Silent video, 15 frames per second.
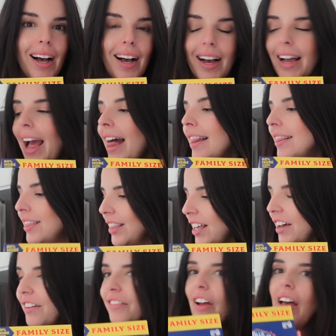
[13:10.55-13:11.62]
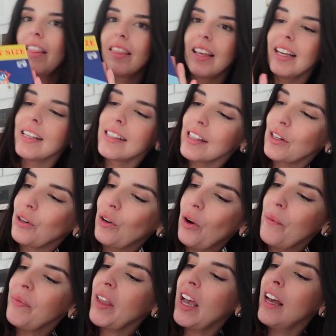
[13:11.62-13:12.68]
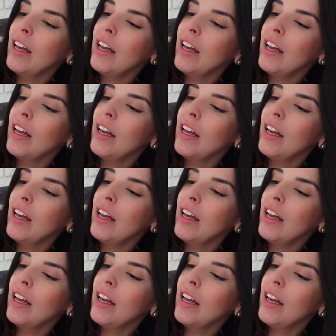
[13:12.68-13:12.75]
I love these little